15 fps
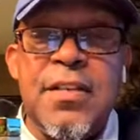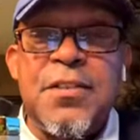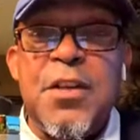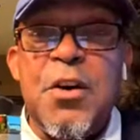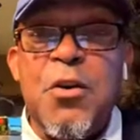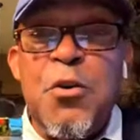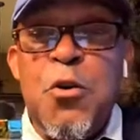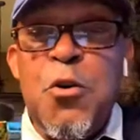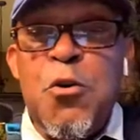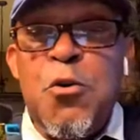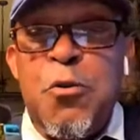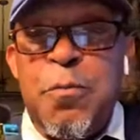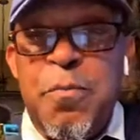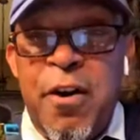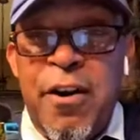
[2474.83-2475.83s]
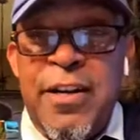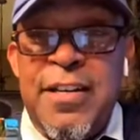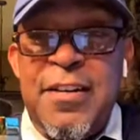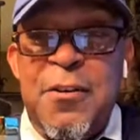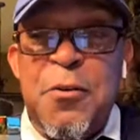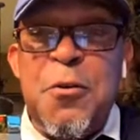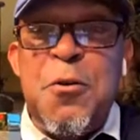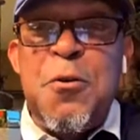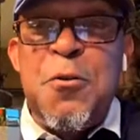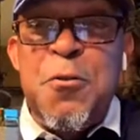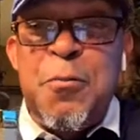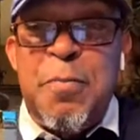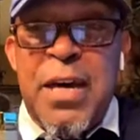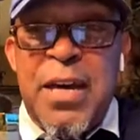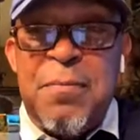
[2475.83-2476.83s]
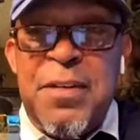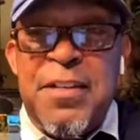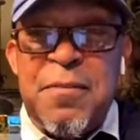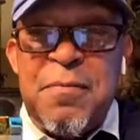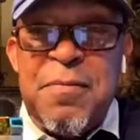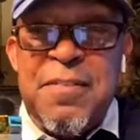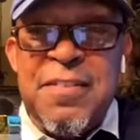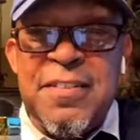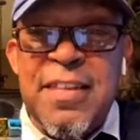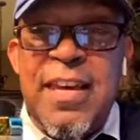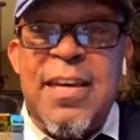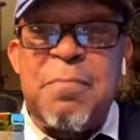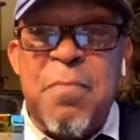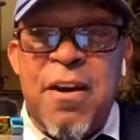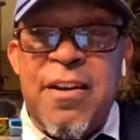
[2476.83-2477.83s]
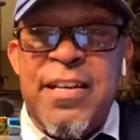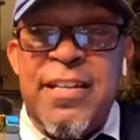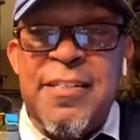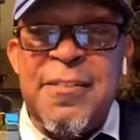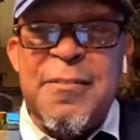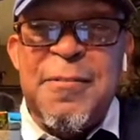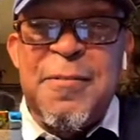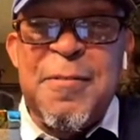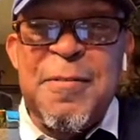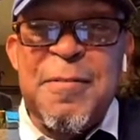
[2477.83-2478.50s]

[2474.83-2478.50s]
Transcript: It's an oud, Bernie. Oud, baby. See it, Bernie?